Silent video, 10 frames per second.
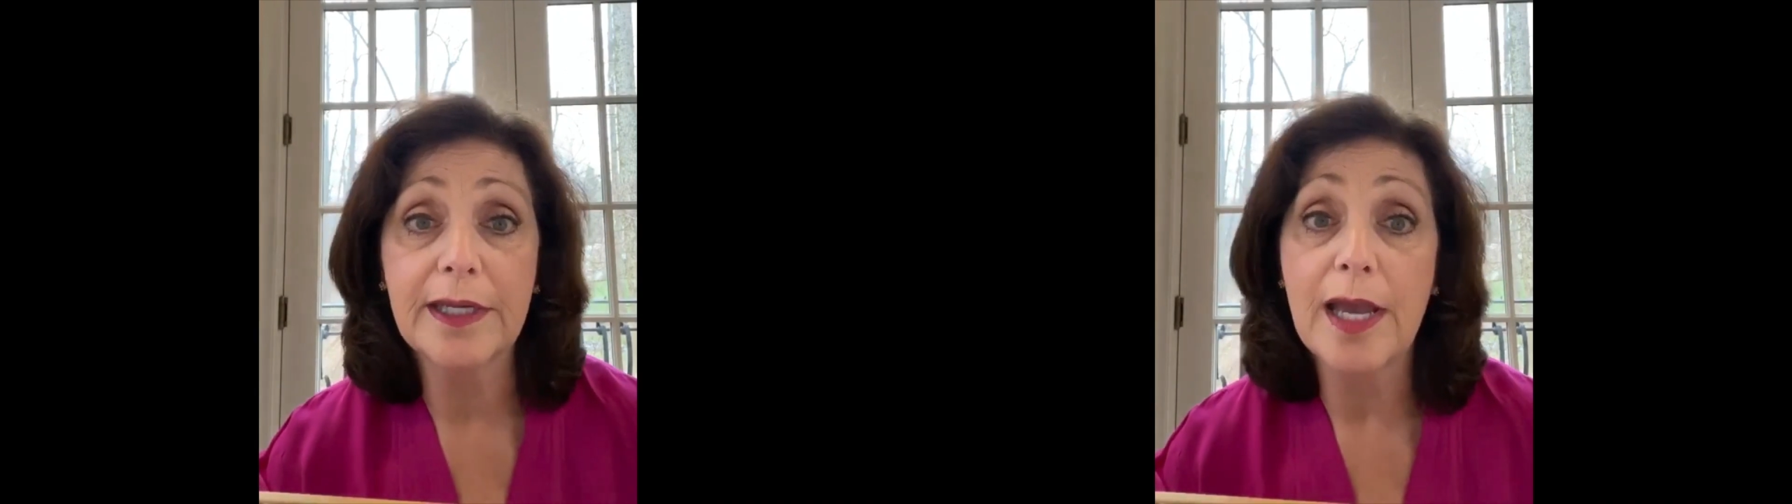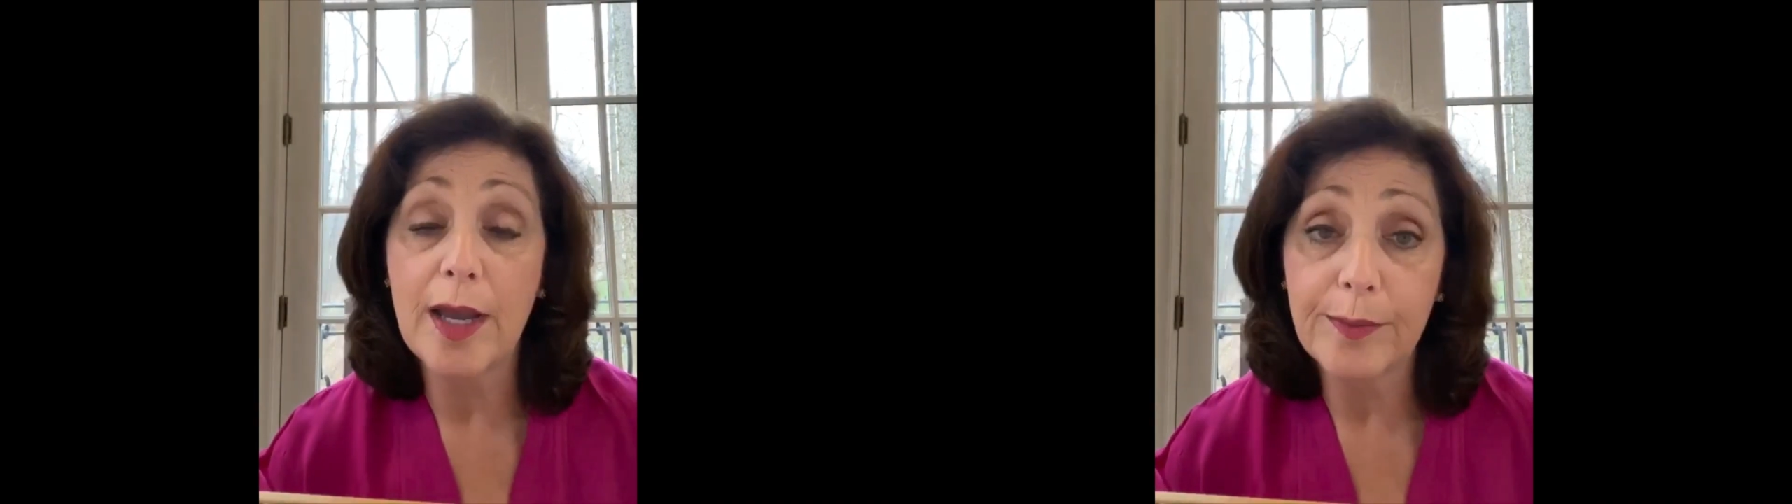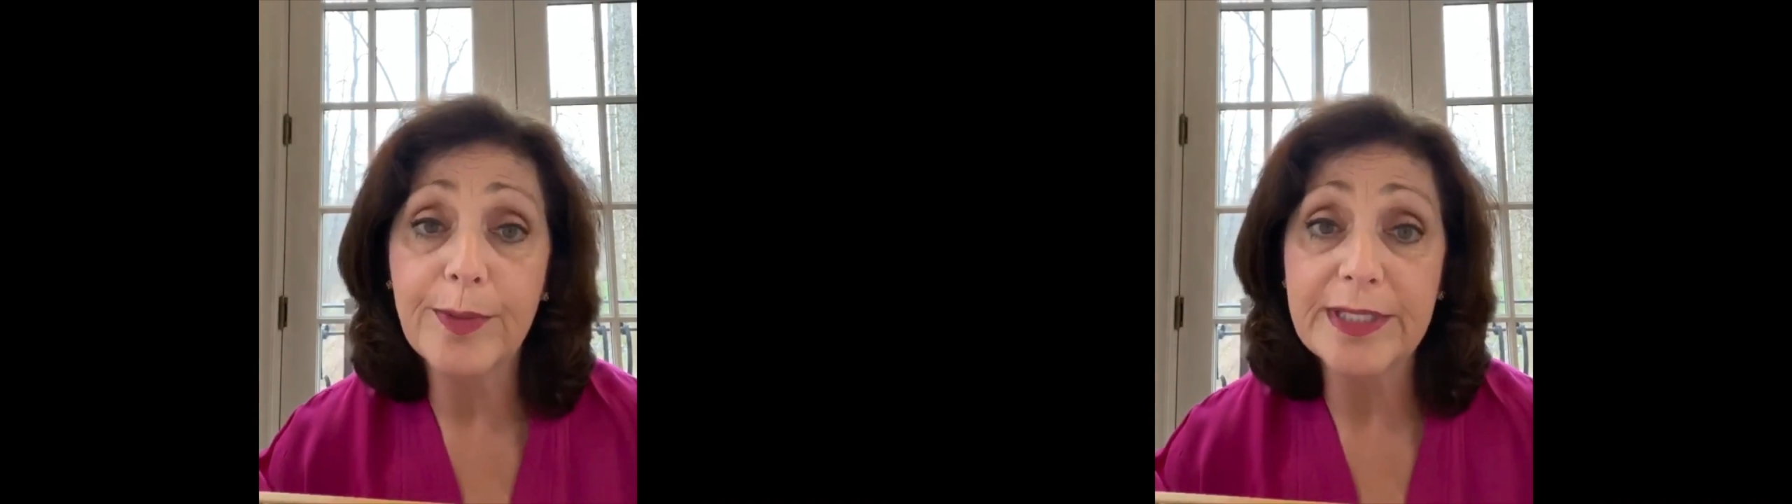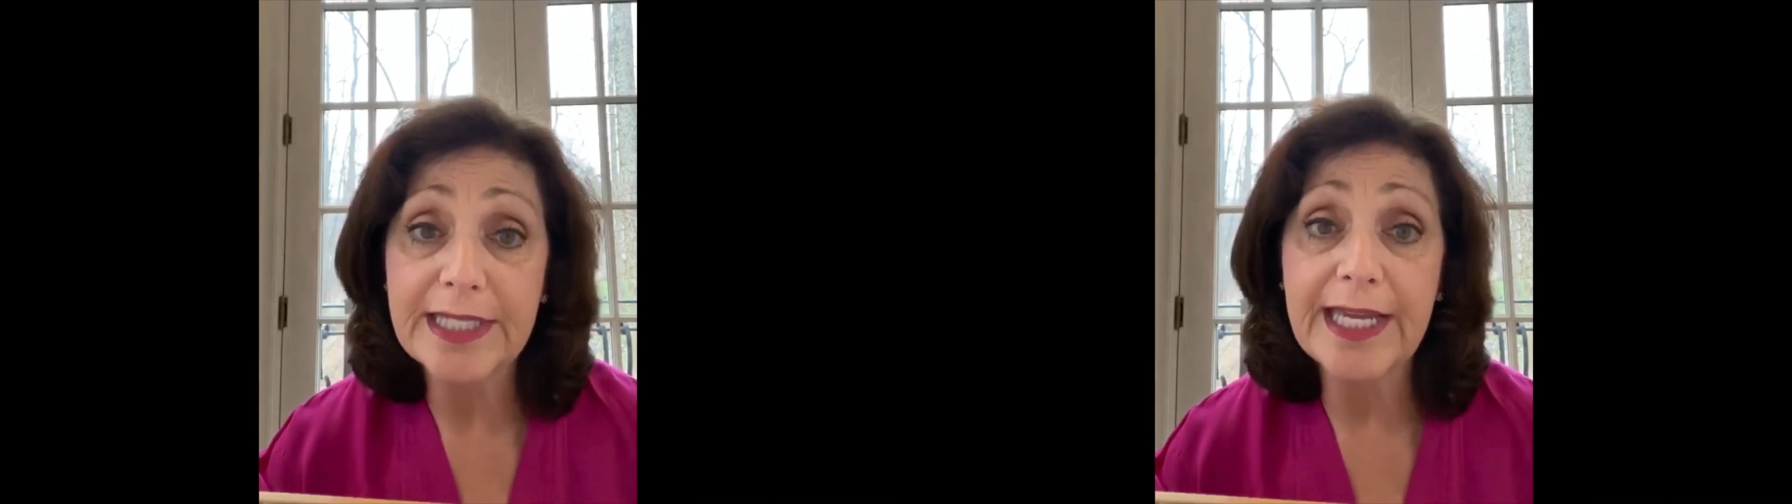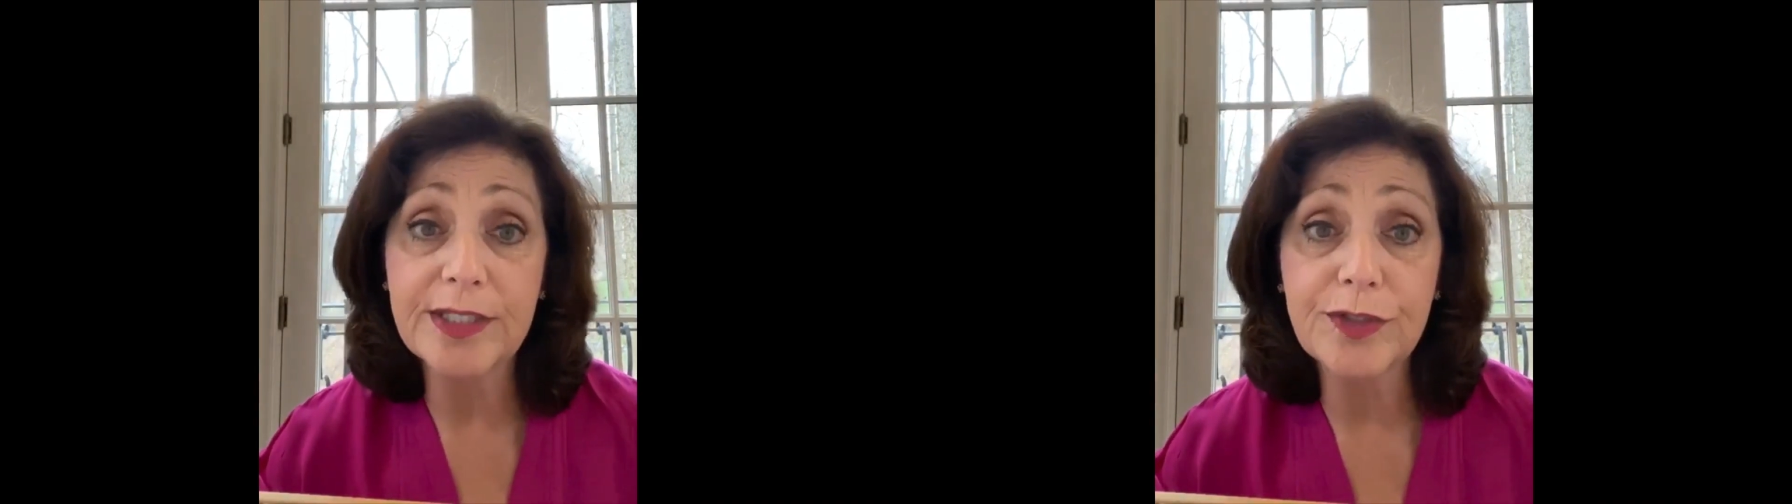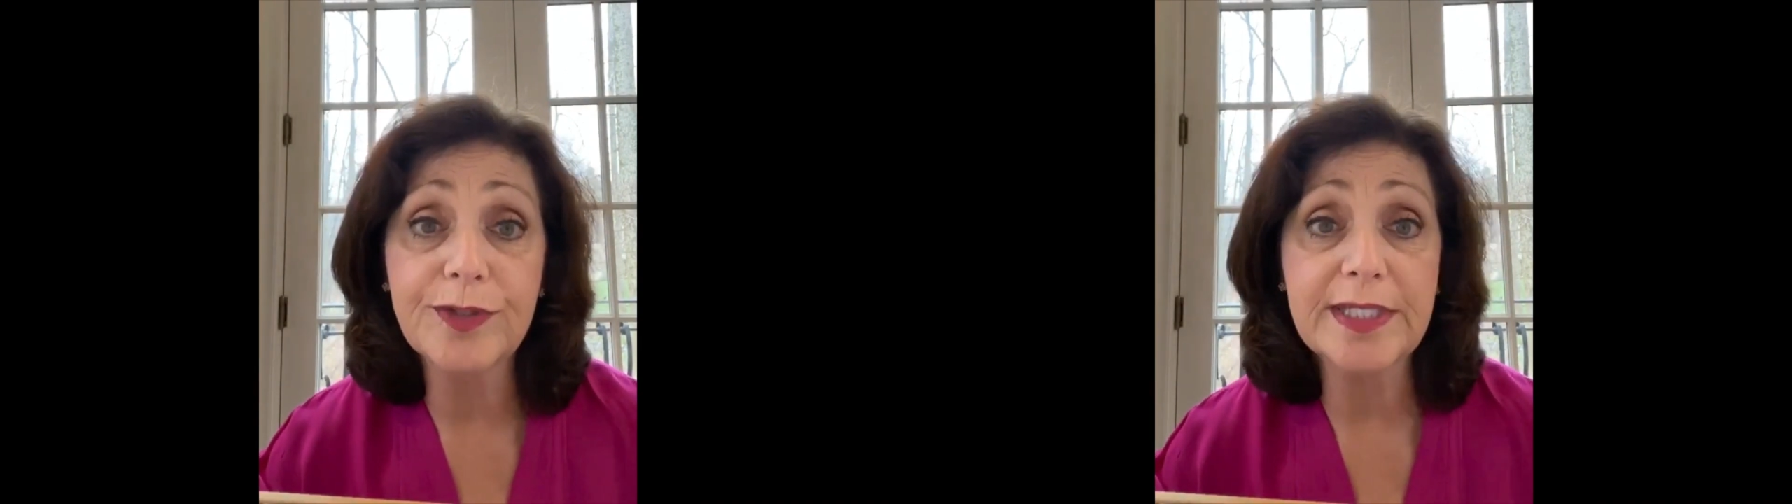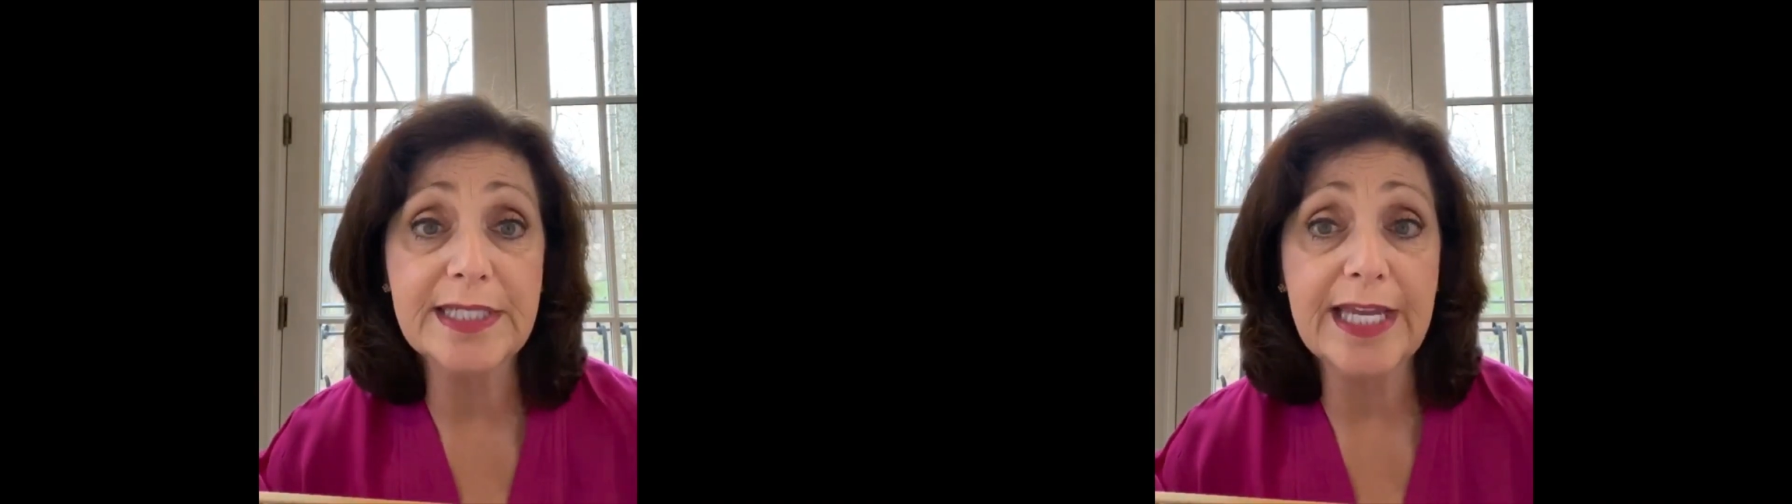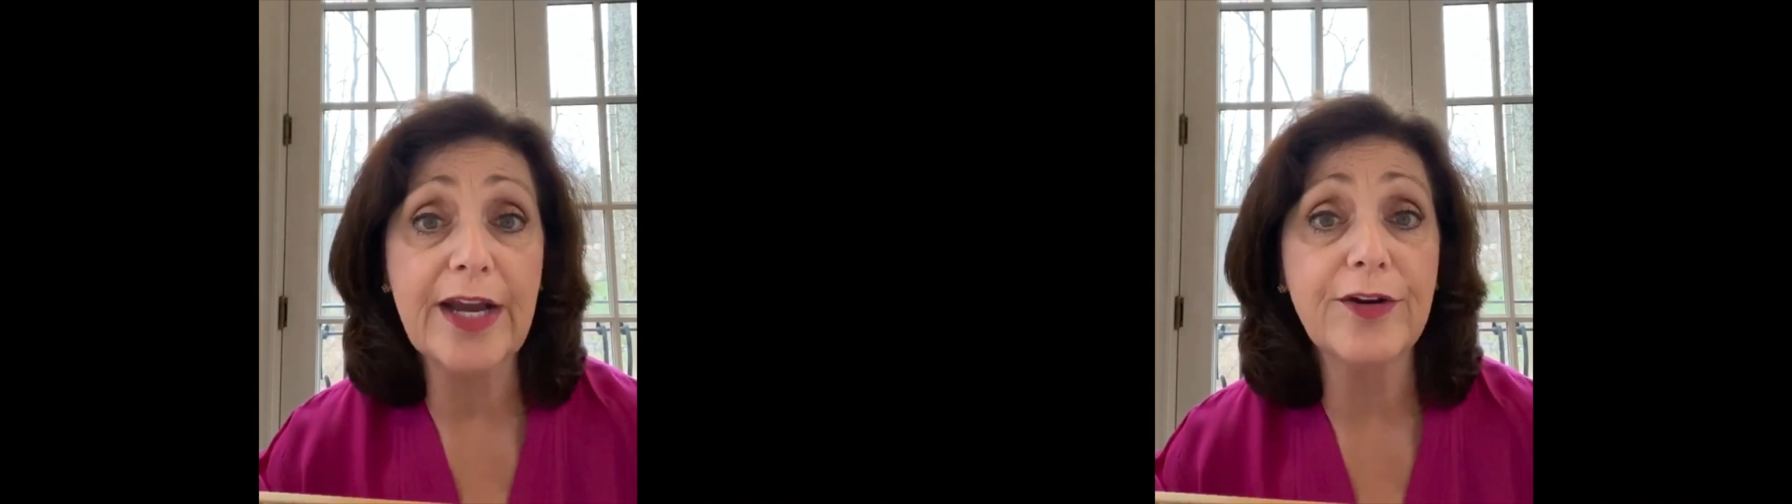Breast cancer is
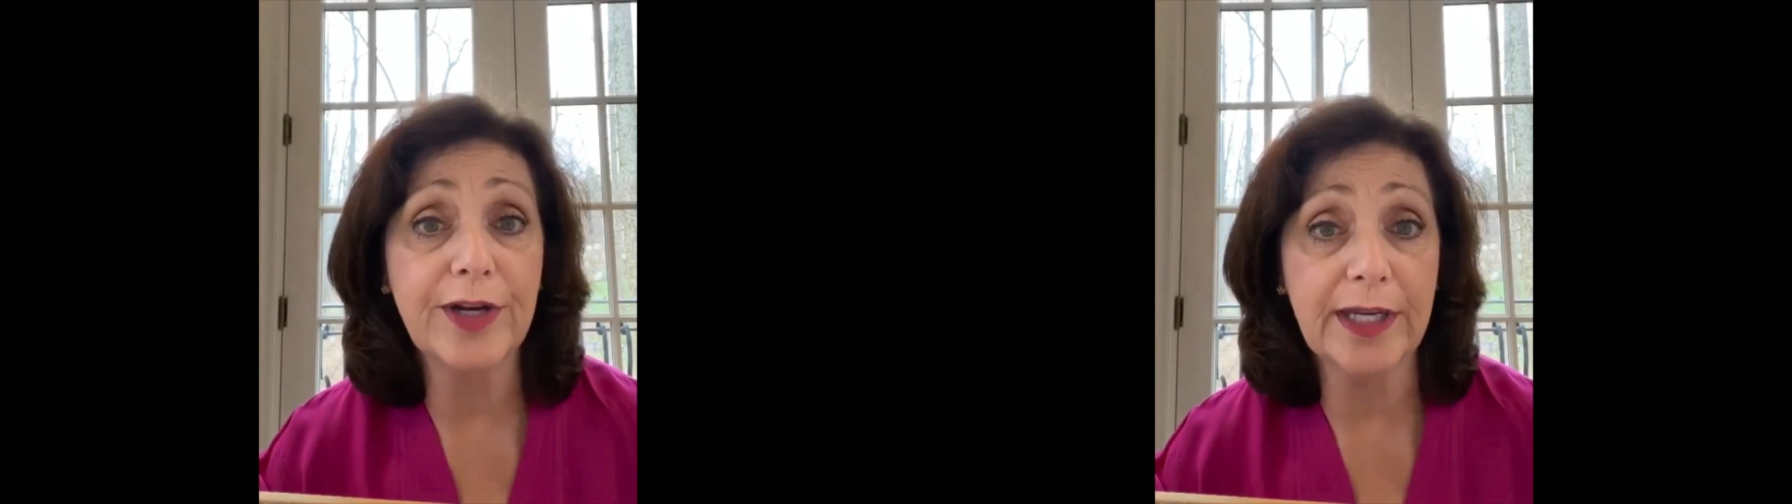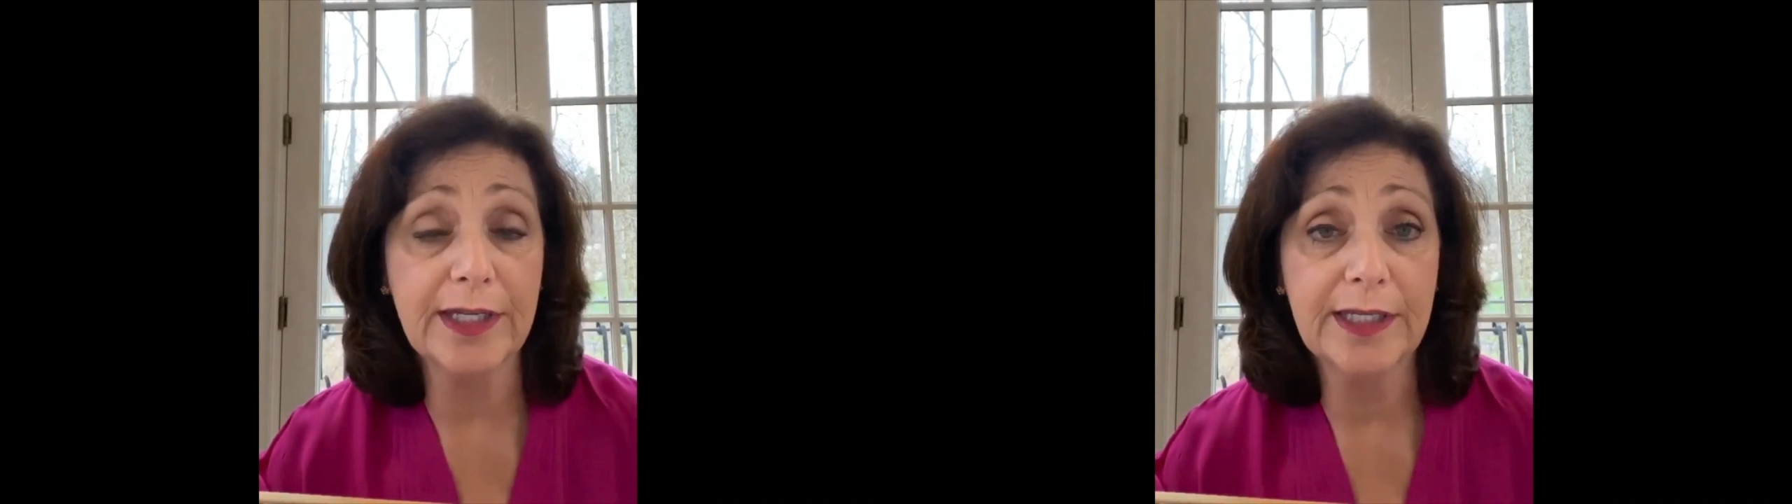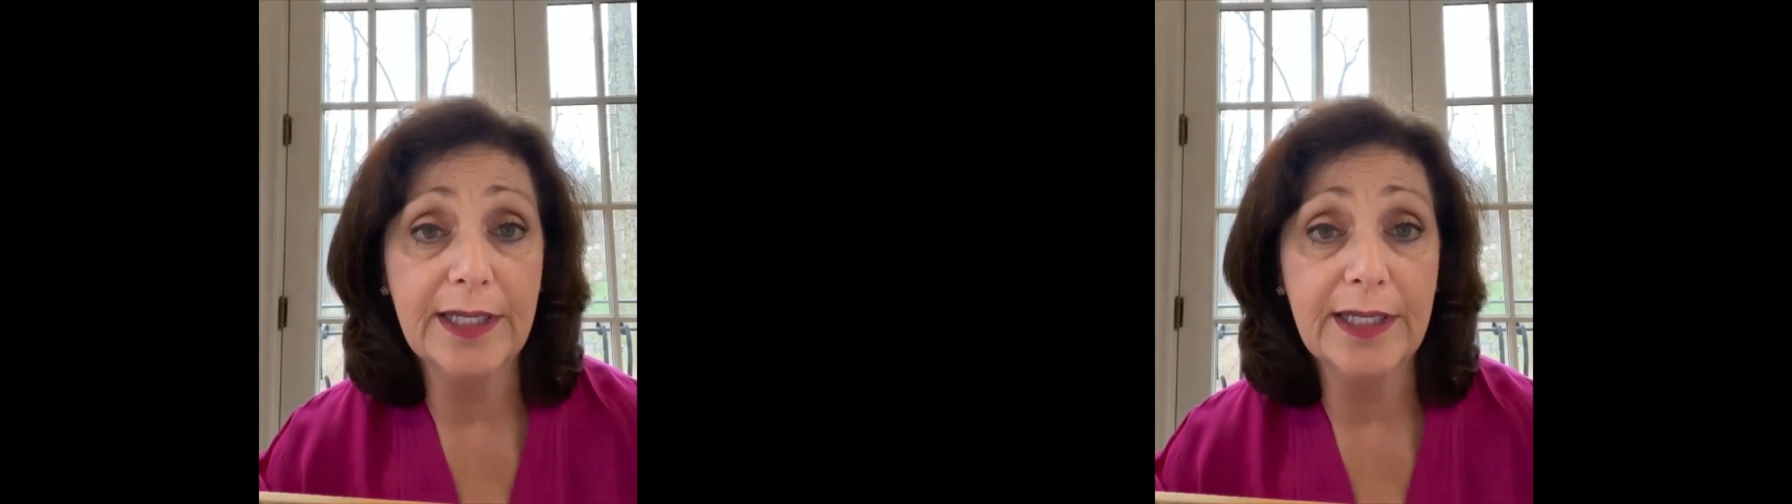scary.